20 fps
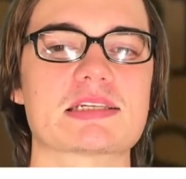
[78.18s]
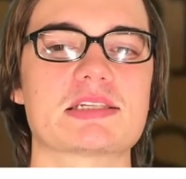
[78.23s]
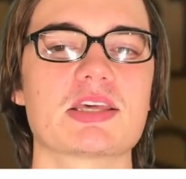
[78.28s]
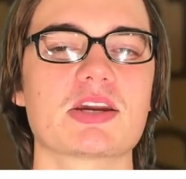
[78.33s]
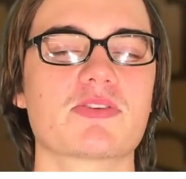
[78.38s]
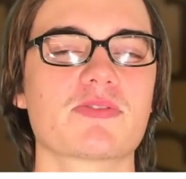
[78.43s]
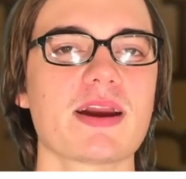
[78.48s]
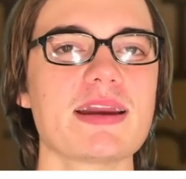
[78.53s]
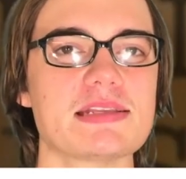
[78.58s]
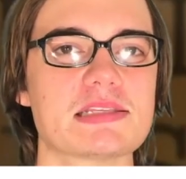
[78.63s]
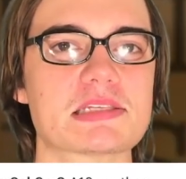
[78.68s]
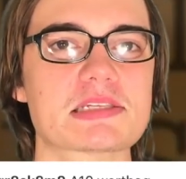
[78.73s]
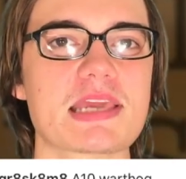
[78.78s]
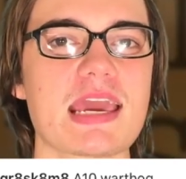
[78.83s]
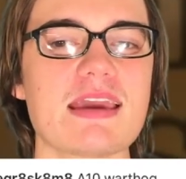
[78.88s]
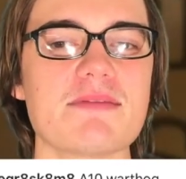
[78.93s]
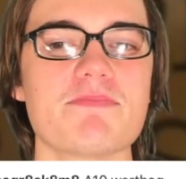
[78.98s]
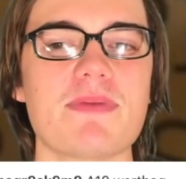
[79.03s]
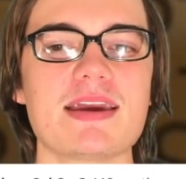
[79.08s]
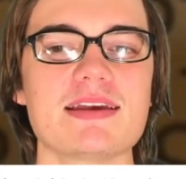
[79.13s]
the great
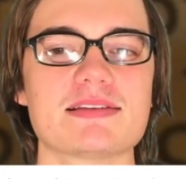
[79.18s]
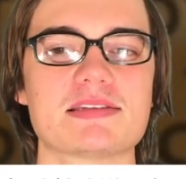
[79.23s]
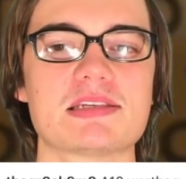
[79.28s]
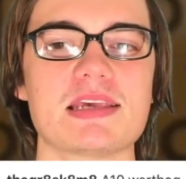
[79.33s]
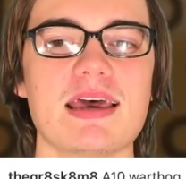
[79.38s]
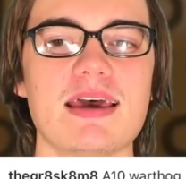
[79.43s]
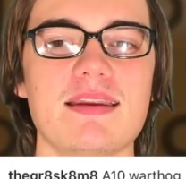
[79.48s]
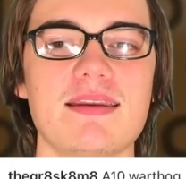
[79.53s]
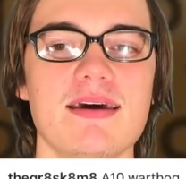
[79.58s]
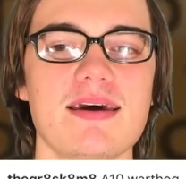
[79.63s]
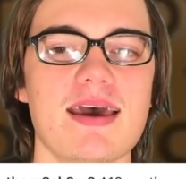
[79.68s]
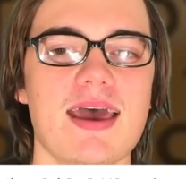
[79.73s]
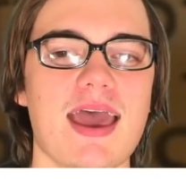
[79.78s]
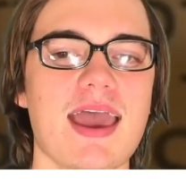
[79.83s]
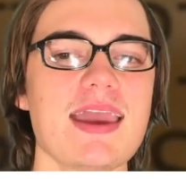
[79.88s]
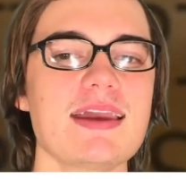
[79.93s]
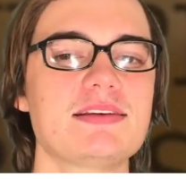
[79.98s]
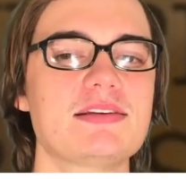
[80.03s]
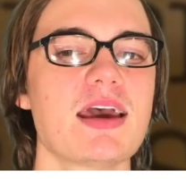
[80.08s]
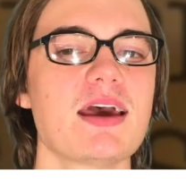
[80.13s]
mate said,
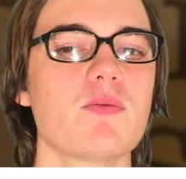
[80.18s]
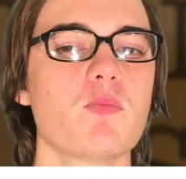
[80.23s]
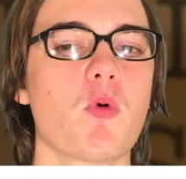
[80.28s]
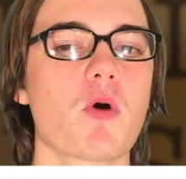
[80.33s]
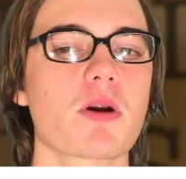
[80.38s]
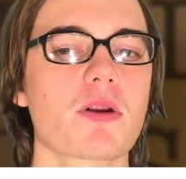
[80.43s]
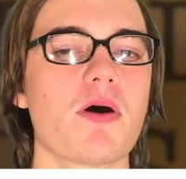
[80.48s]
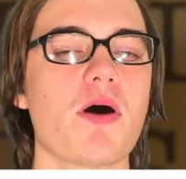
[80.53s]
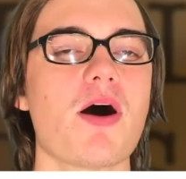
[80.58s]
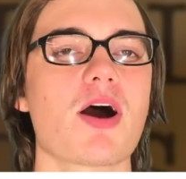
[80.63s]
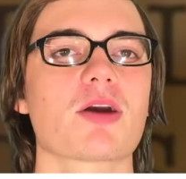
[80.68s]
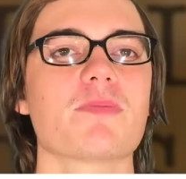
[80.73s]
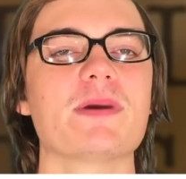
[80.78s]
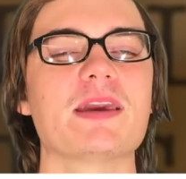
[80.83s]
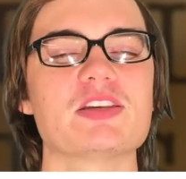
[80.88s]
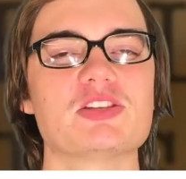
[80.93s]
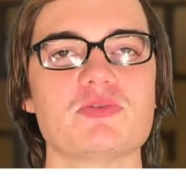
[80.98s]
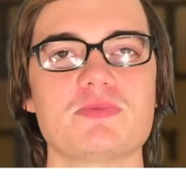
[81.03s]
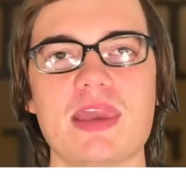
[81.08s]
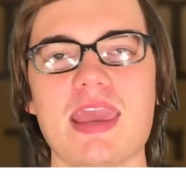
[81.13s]
A10 Warthog,
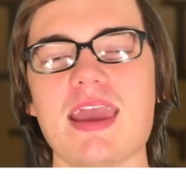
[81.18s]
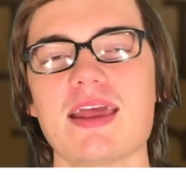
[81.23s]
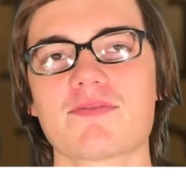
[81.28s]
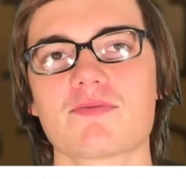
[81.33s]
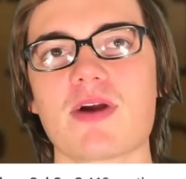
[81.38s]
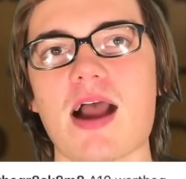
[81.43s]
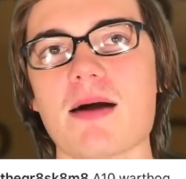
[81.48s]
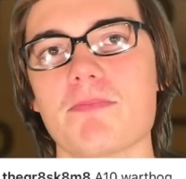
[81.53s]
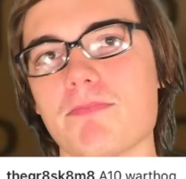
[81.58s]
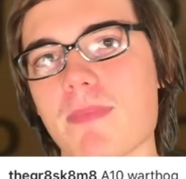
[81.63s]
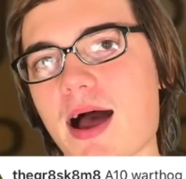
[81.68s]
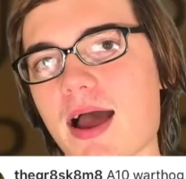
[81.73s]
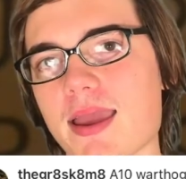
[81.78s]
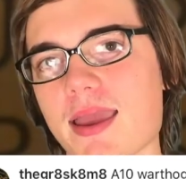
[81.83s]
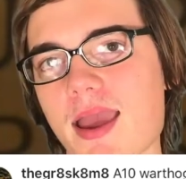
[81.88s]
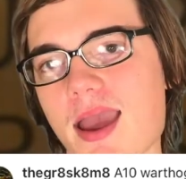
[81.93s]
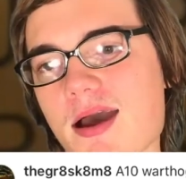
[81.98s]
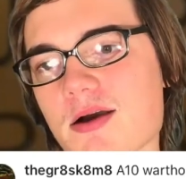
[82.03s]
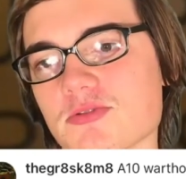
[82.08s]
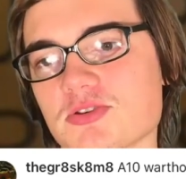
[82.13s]
because you can't rob my
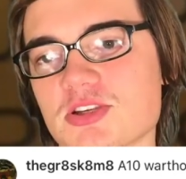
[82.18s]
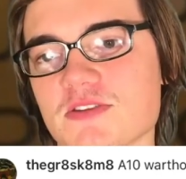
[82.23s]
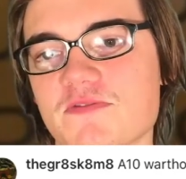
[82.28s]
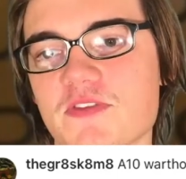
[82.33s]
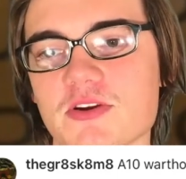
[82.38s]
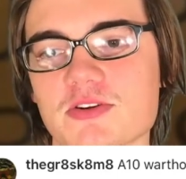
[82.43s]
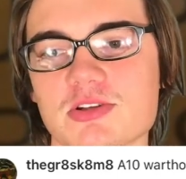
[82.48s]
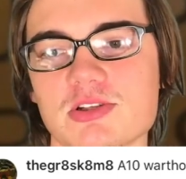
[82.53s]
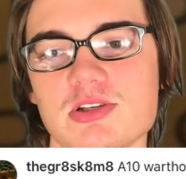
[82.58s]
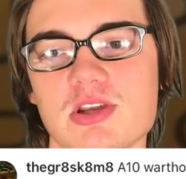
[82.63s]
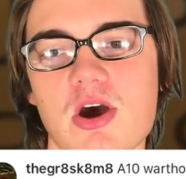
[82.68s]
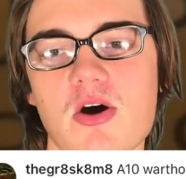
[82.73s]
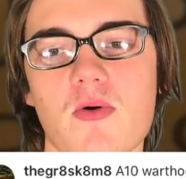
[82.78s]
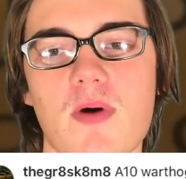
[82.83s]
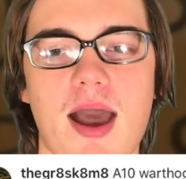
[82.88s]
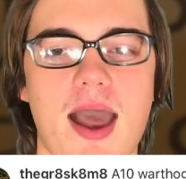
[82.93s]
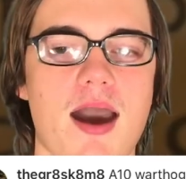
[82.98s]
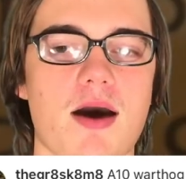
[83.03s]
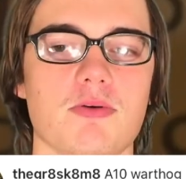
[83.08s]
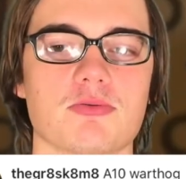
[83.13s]
house if there's no
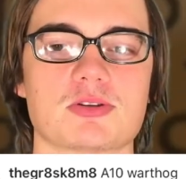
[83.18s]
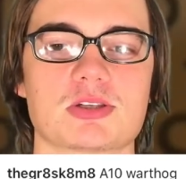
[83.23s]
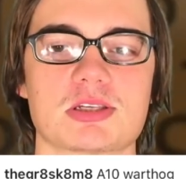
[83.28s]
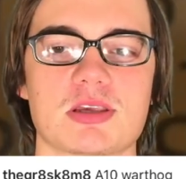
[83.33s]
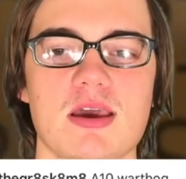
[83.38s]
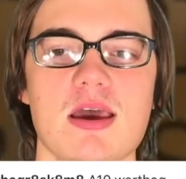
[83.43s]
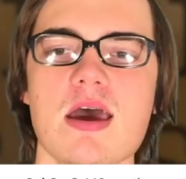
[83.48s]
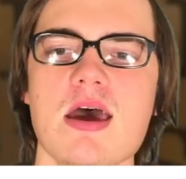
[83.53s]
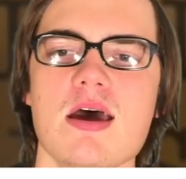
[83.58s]
house.